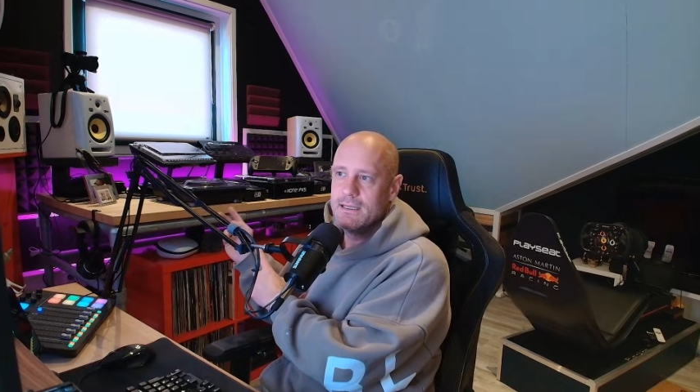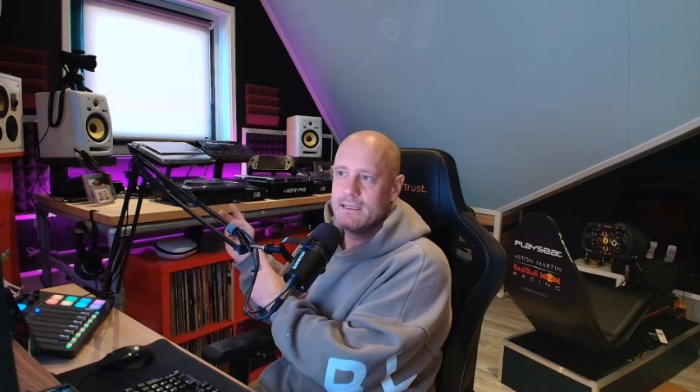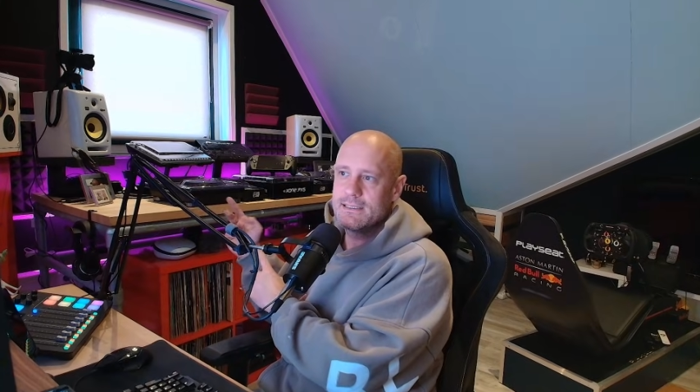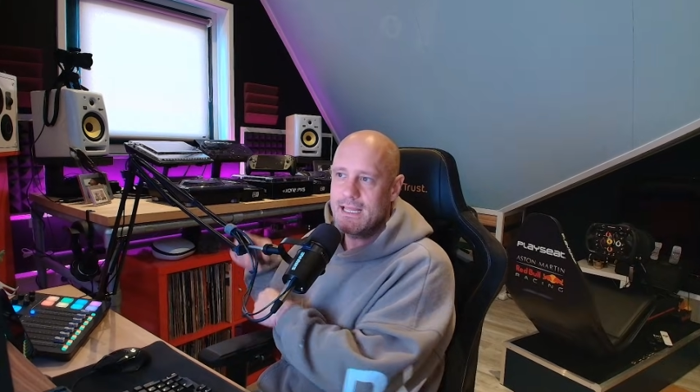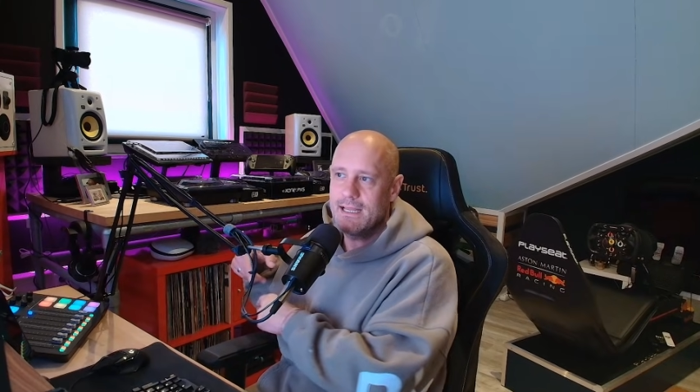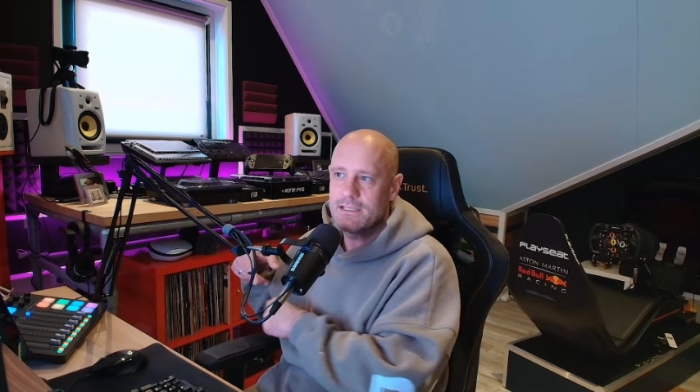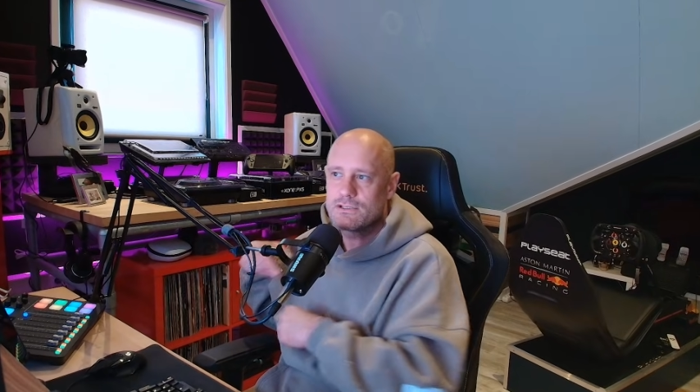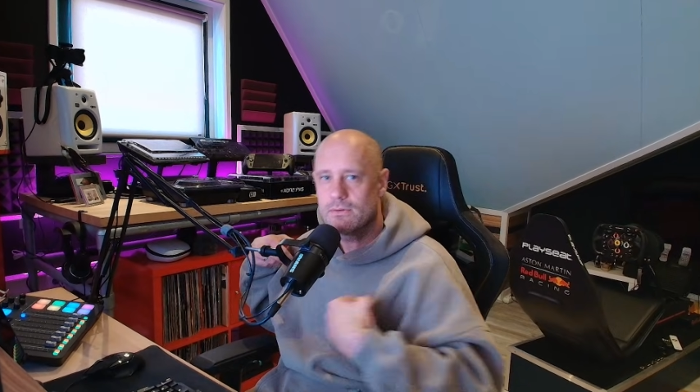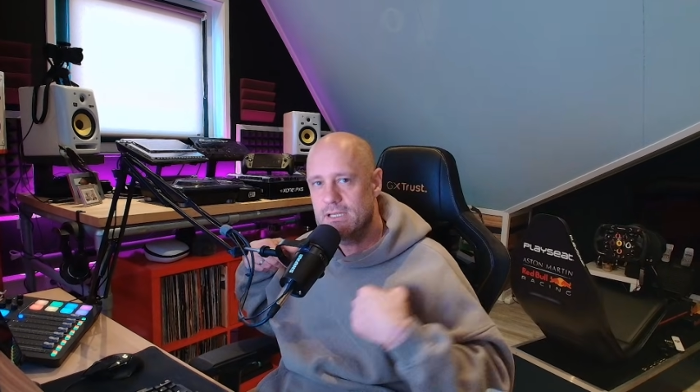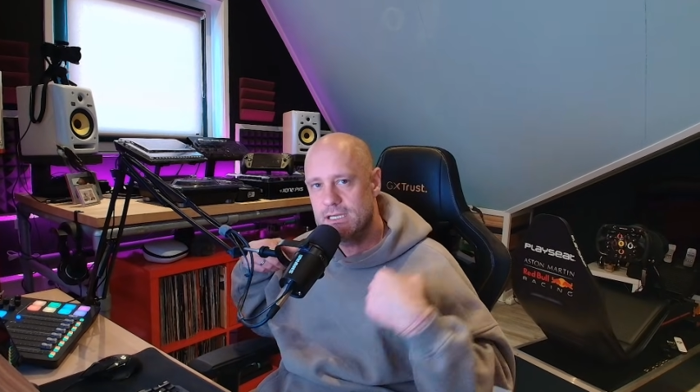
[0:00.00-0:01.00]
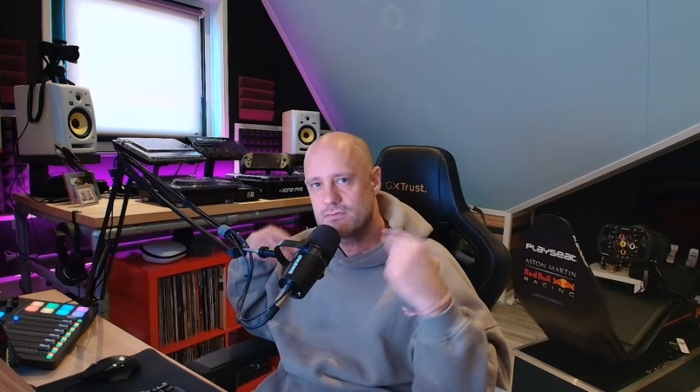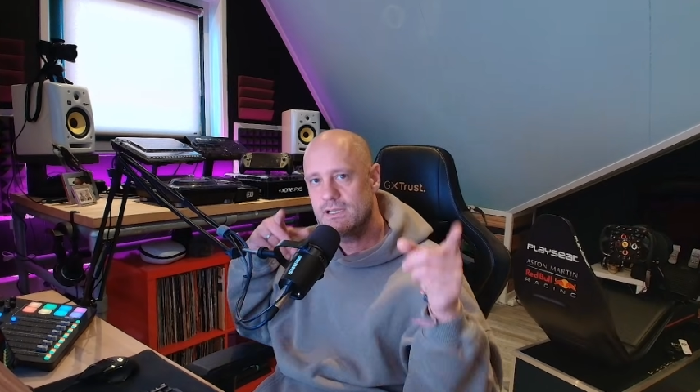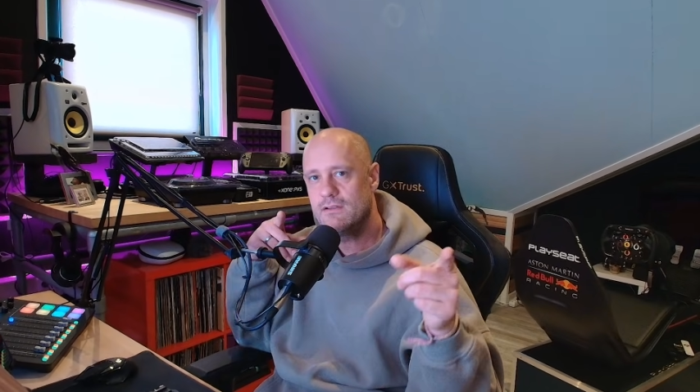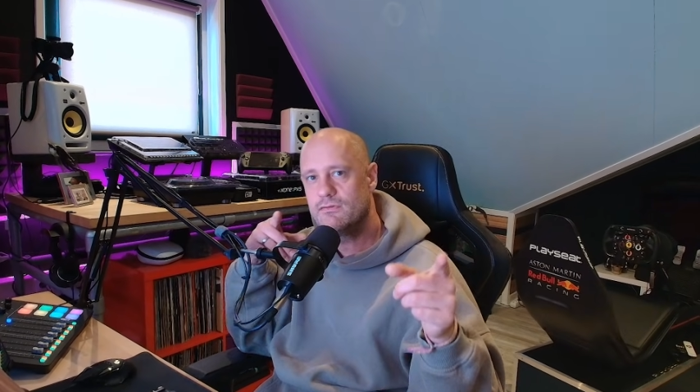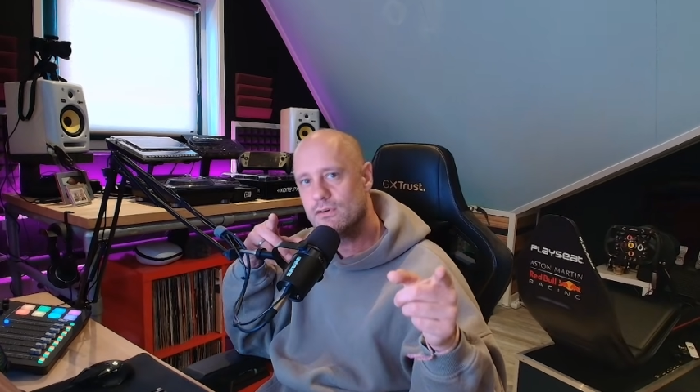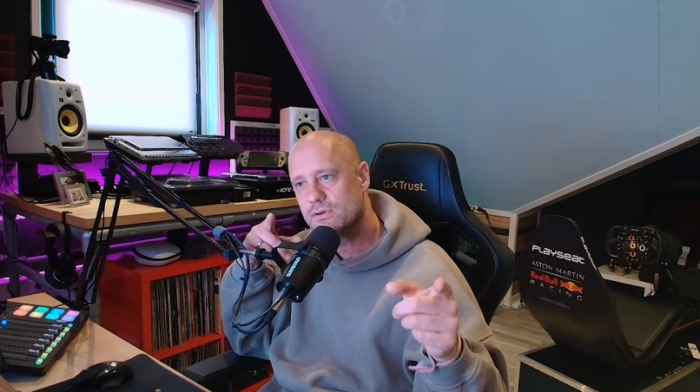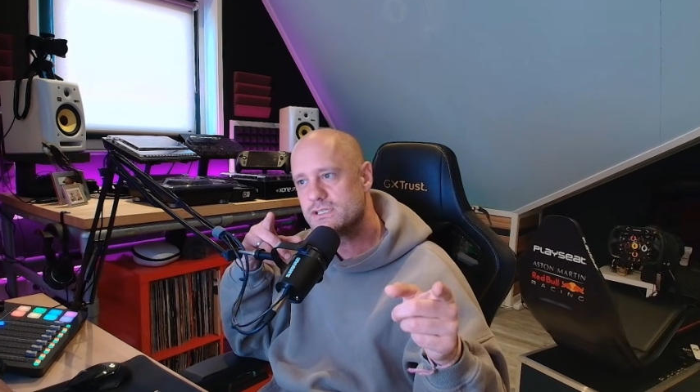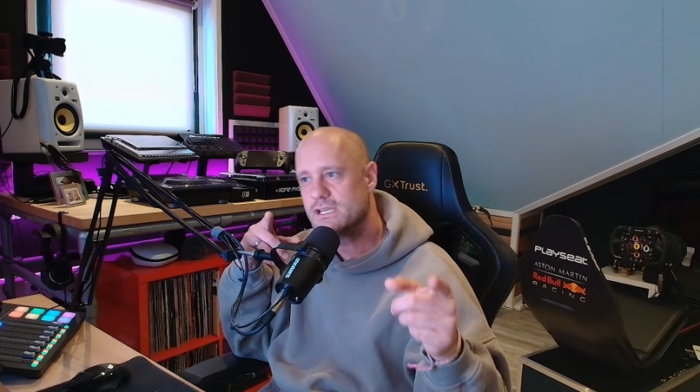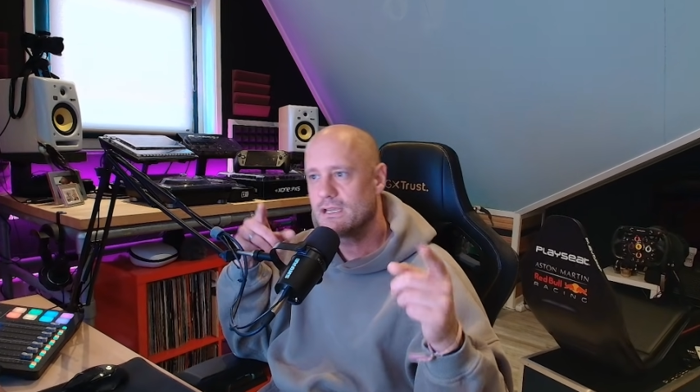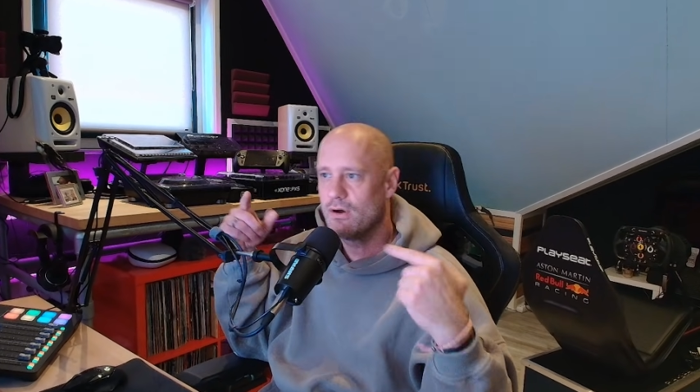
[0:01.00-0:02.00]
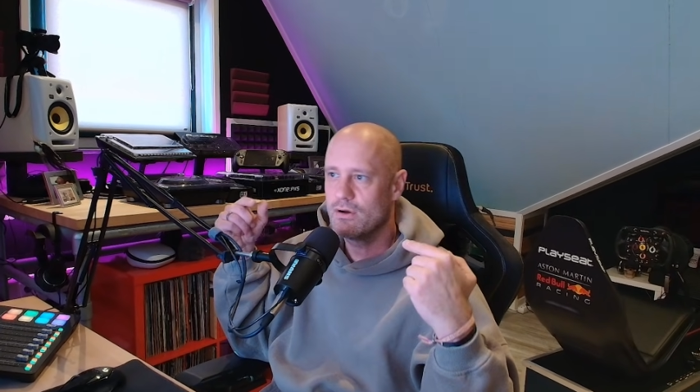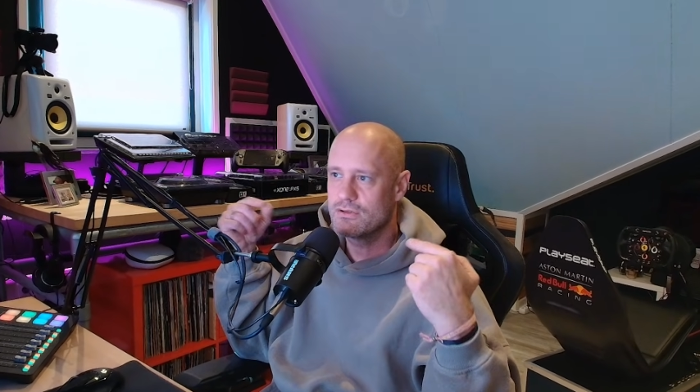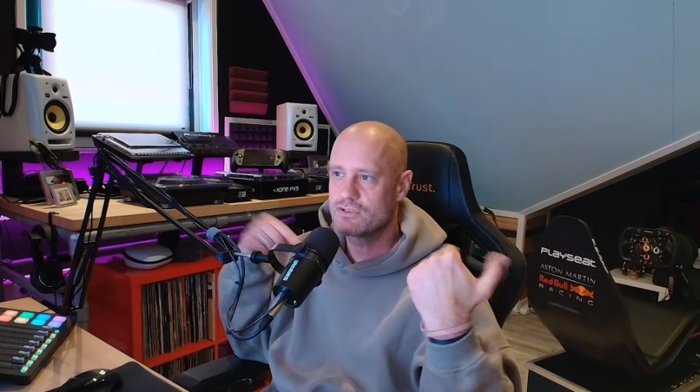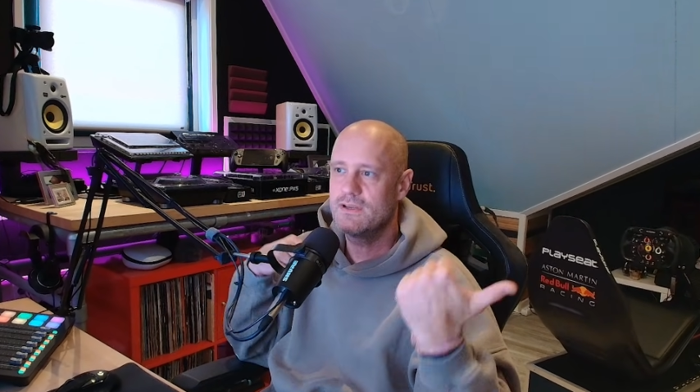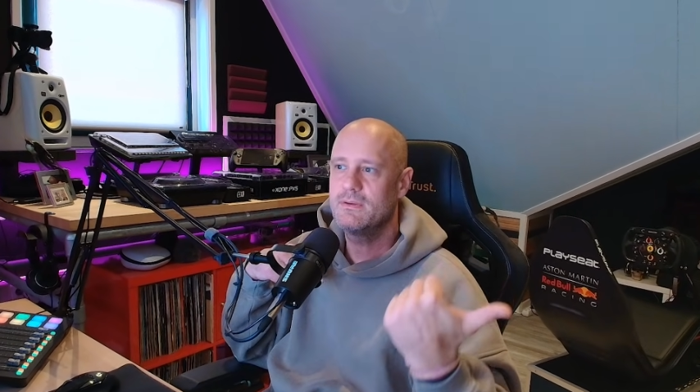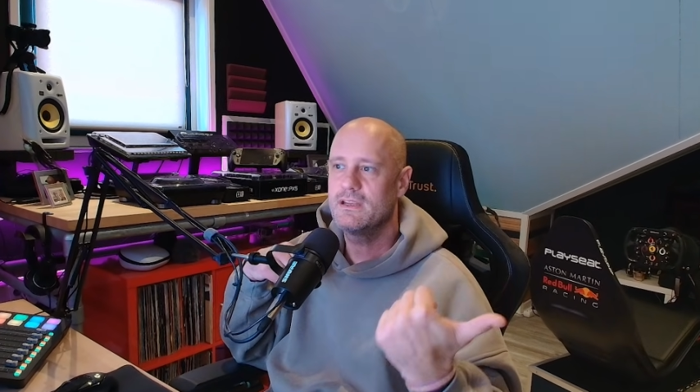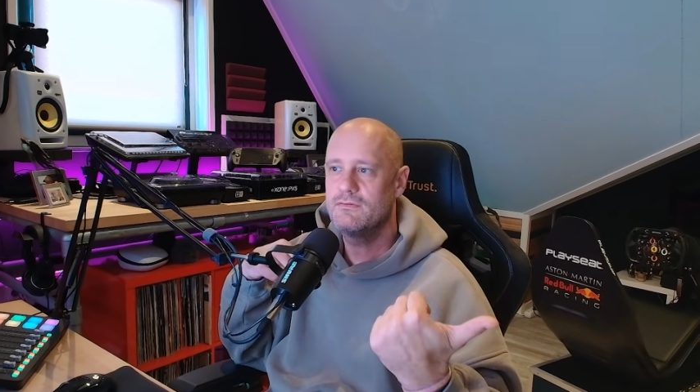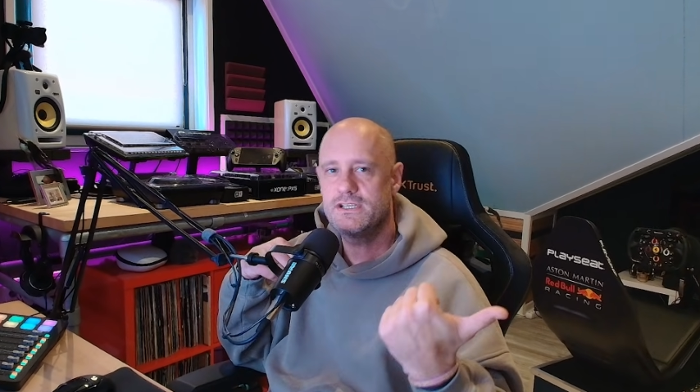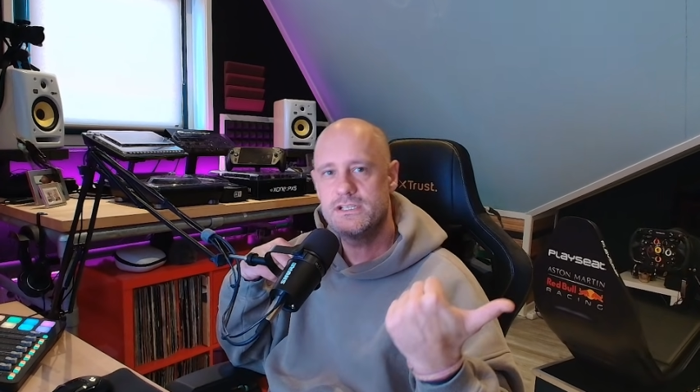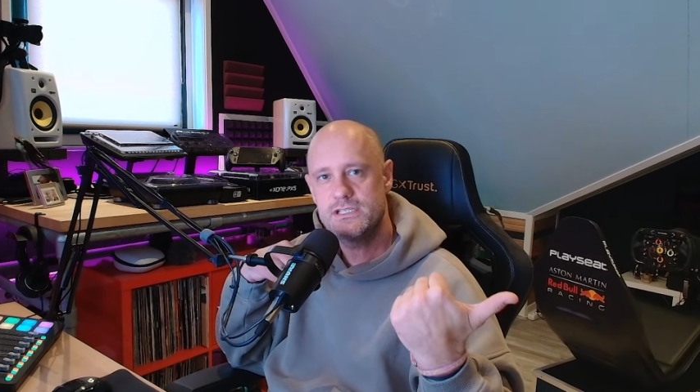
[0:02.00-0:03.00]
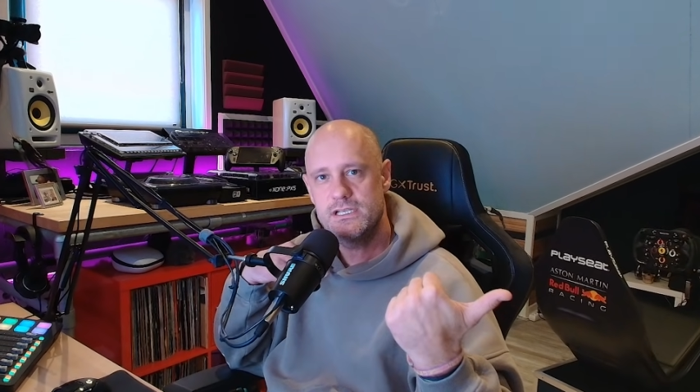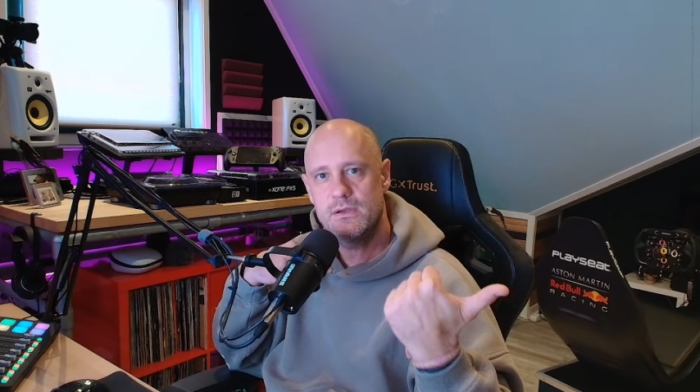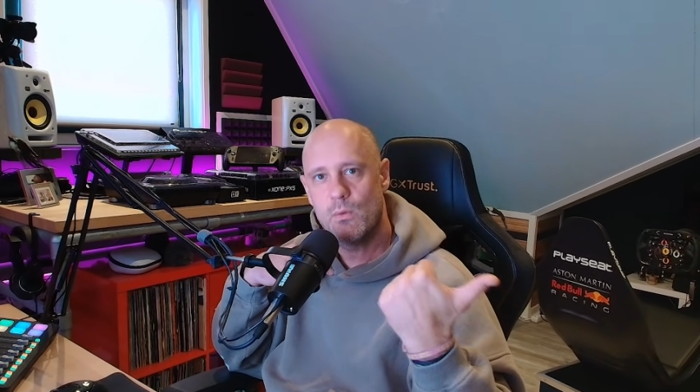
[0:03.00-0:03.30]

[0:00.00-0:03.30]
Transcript: Instead, Sony is really focusing on streaming efficiency,